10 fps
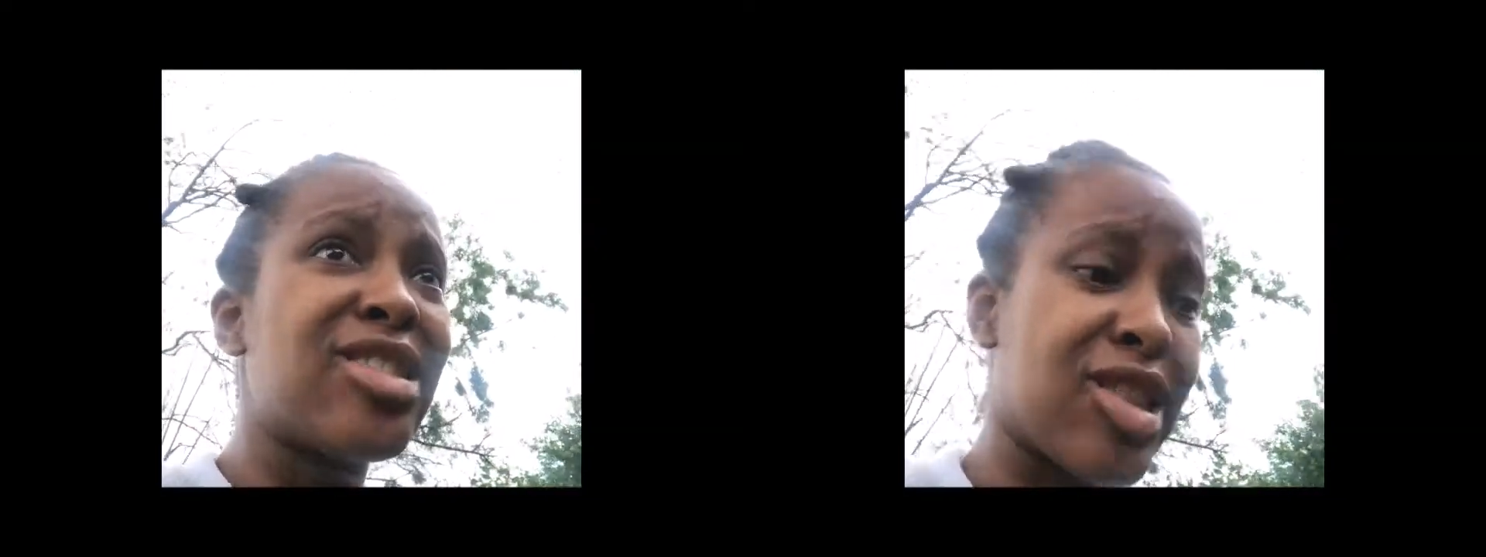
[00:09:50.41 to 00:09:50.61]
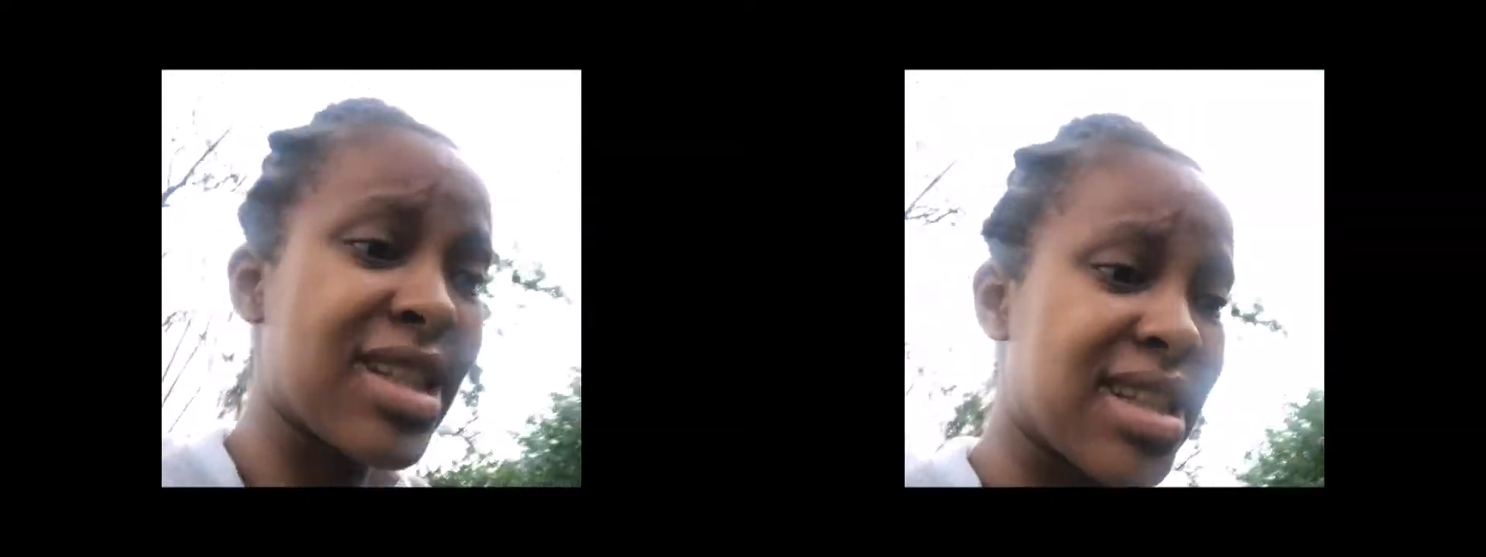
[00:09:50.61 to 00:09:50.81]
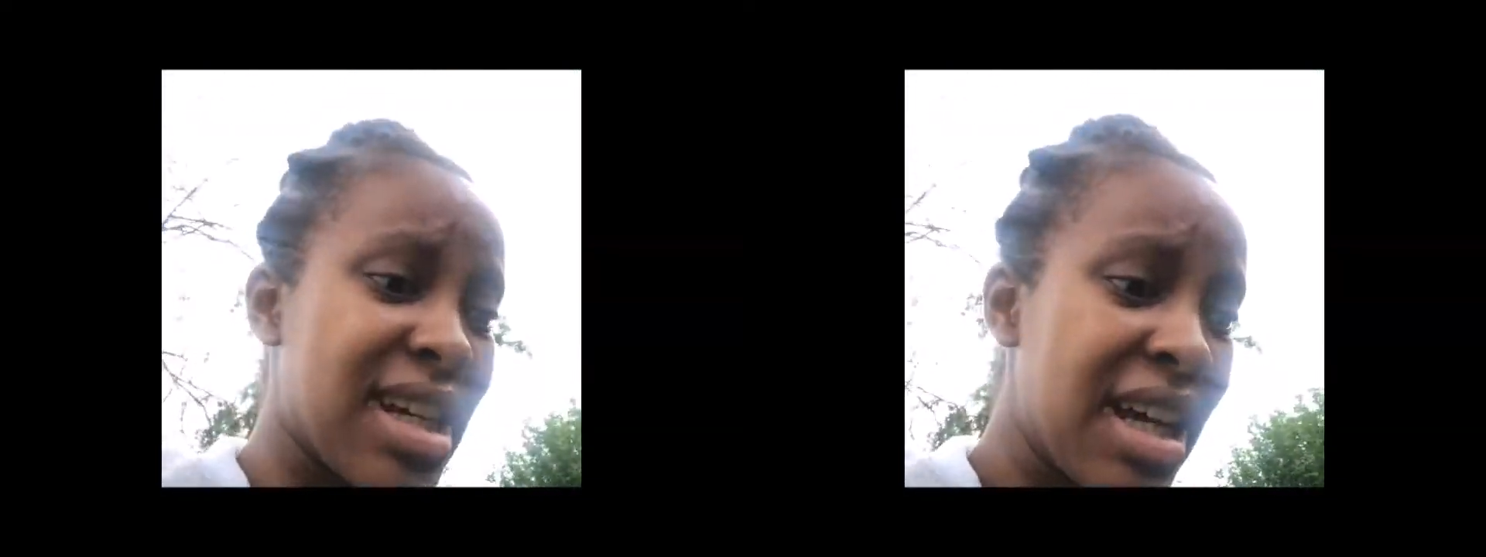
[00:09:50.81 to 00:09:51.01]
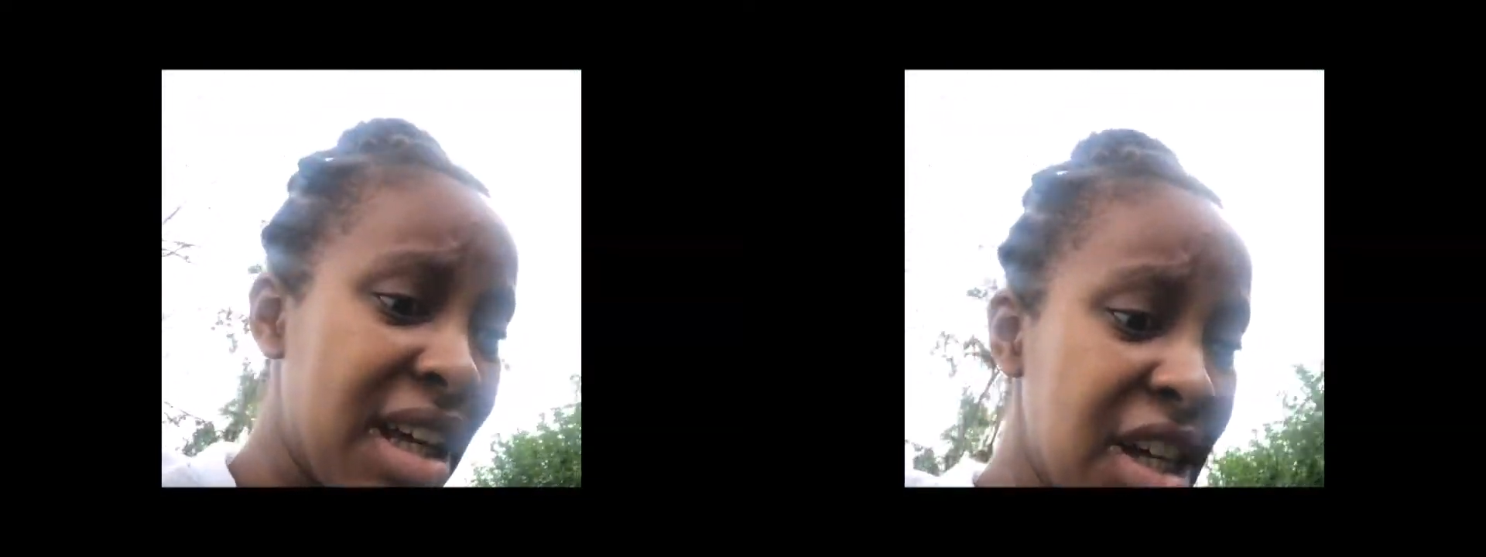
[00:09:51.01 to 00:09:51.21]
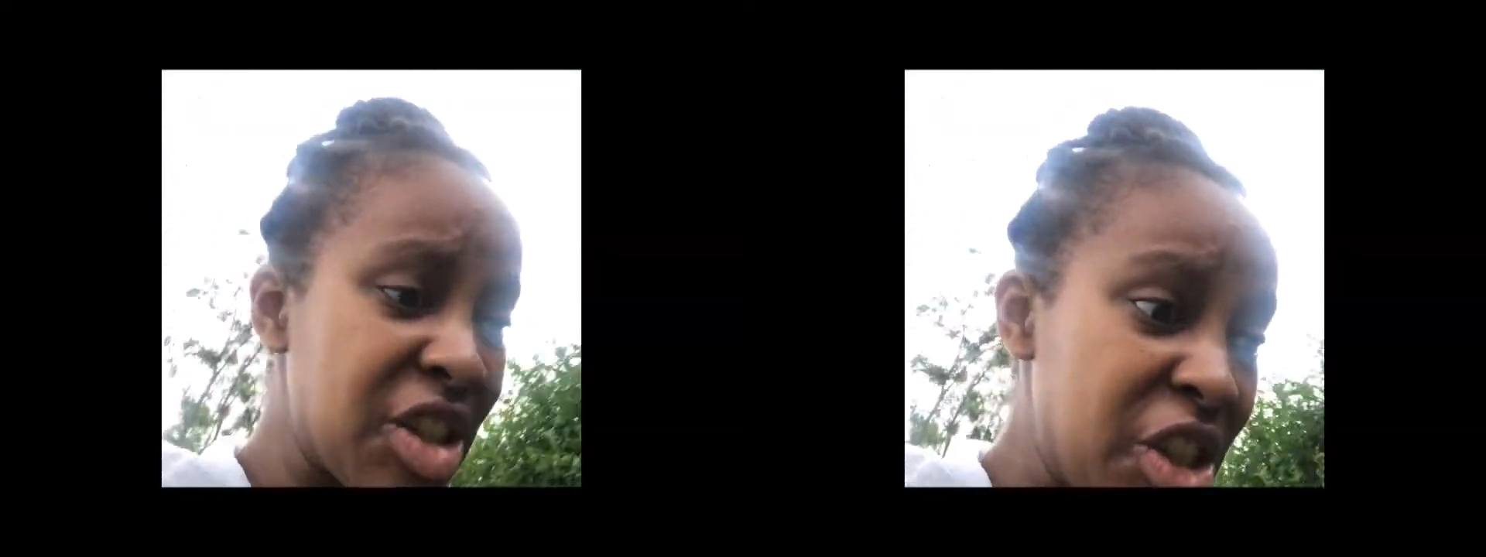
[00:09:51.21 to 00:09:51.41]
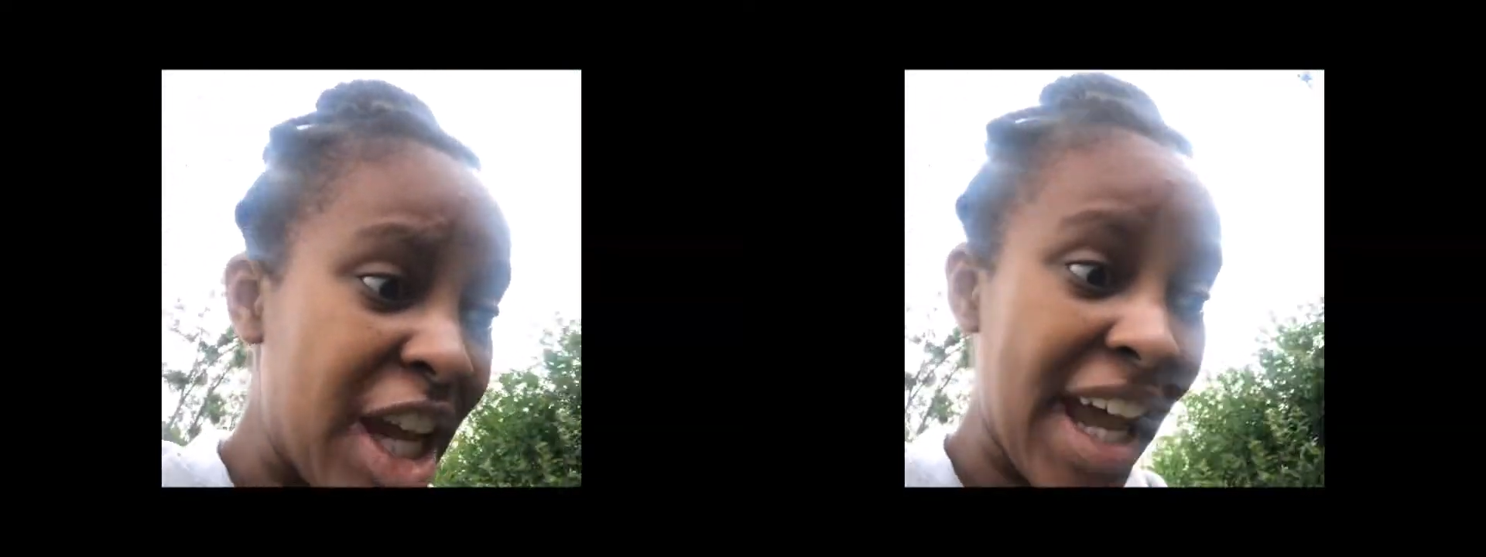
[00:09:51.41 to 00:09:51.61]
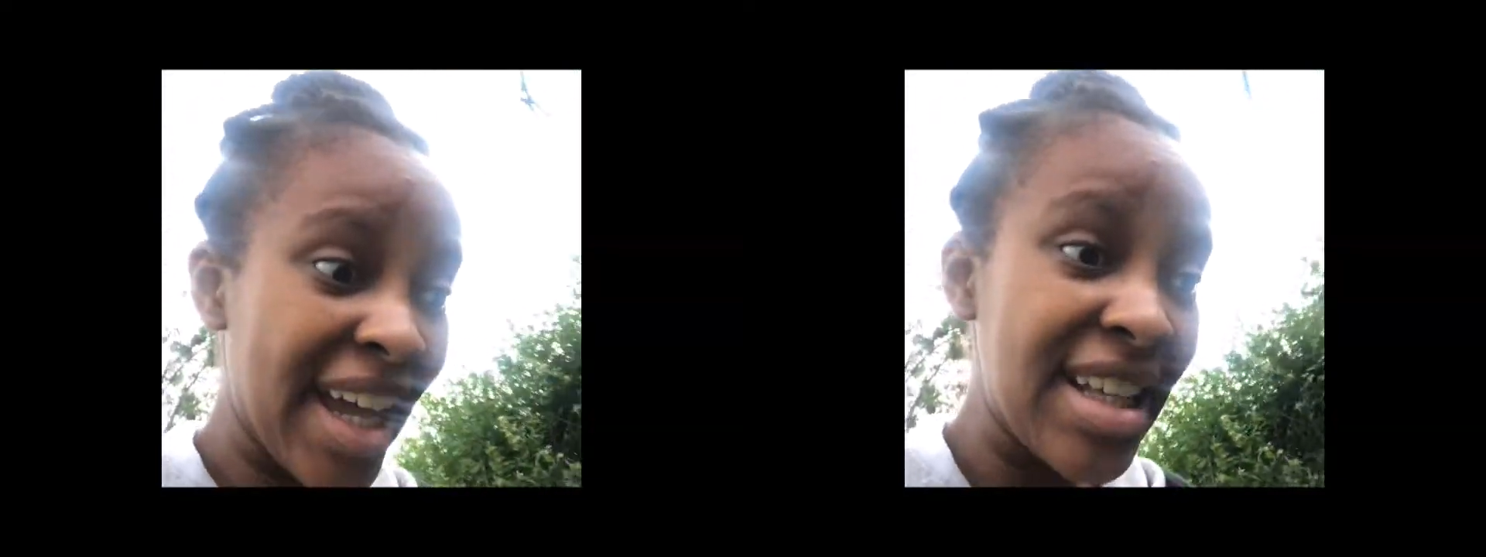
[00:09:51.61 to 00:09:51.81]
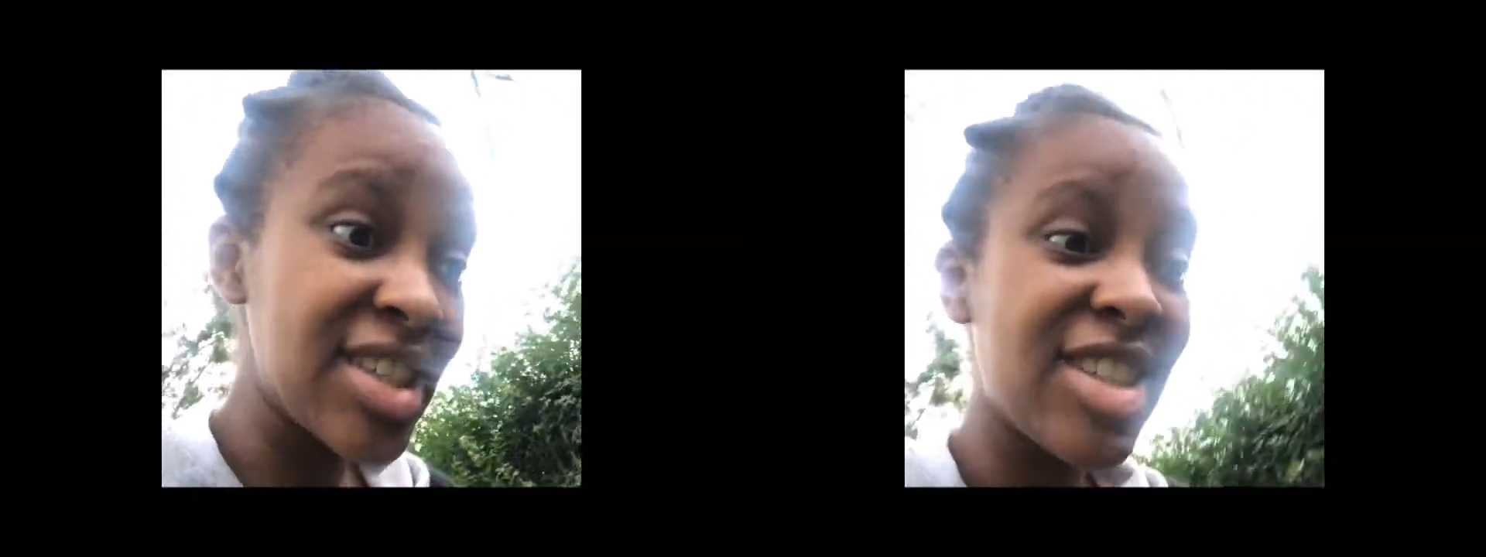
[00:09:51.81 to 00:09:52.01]
just
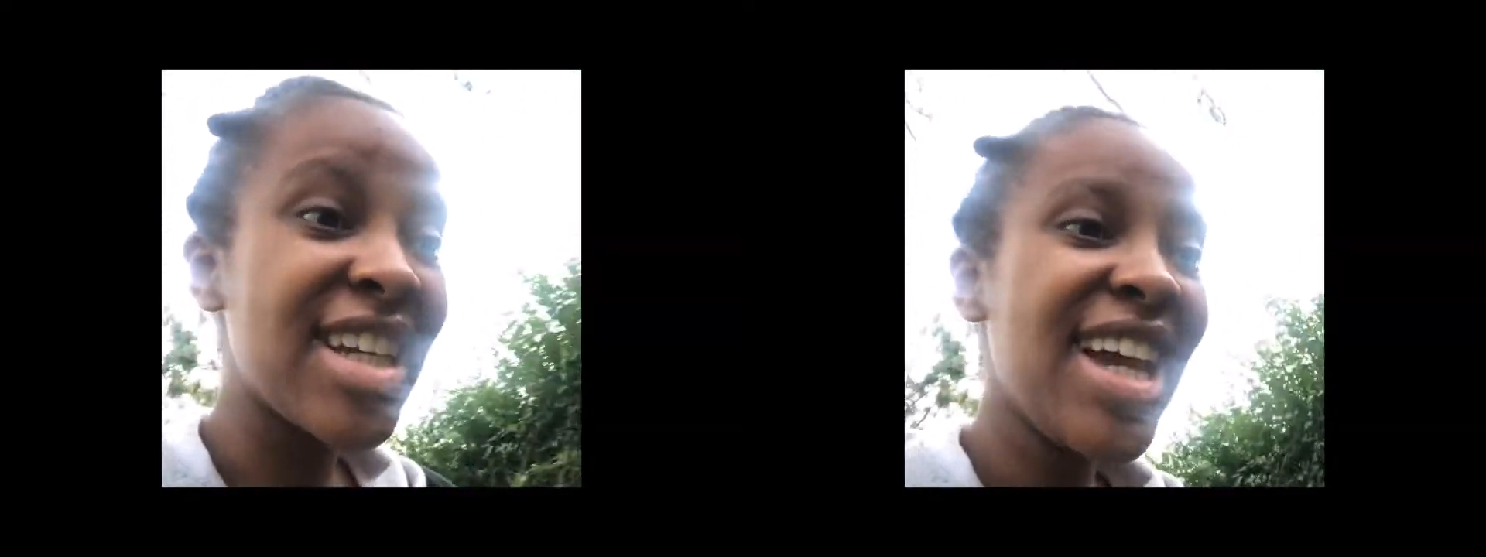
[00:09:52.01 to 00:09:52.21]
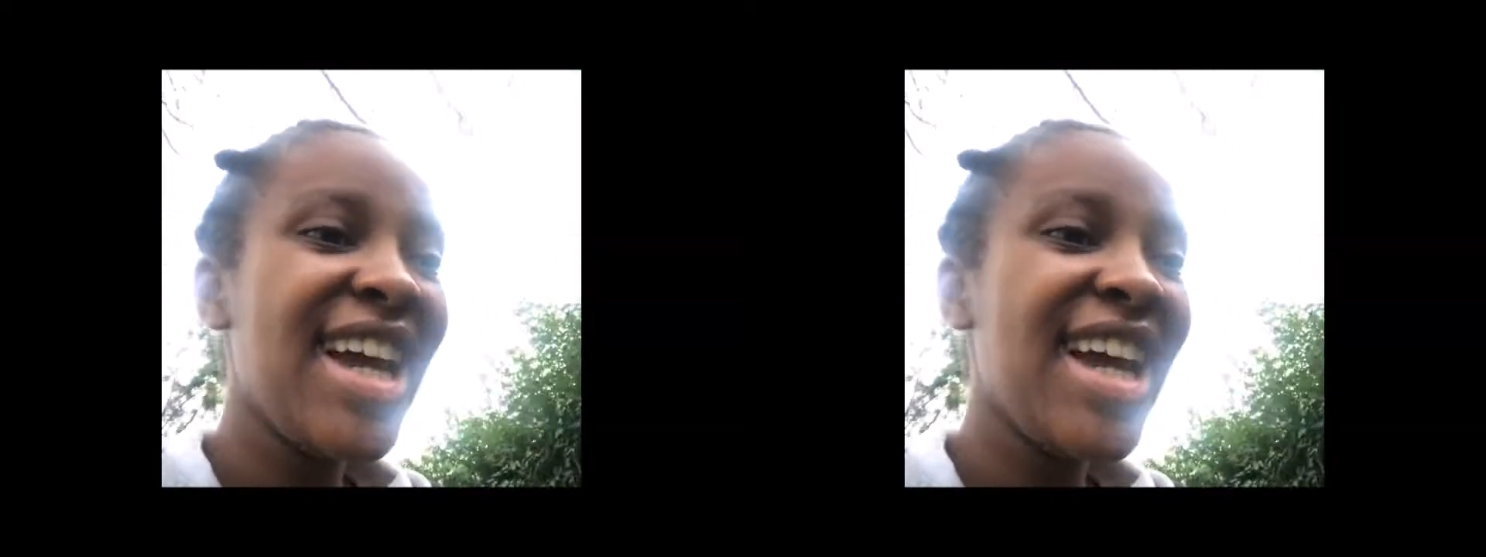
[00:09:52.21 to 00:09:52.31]
change?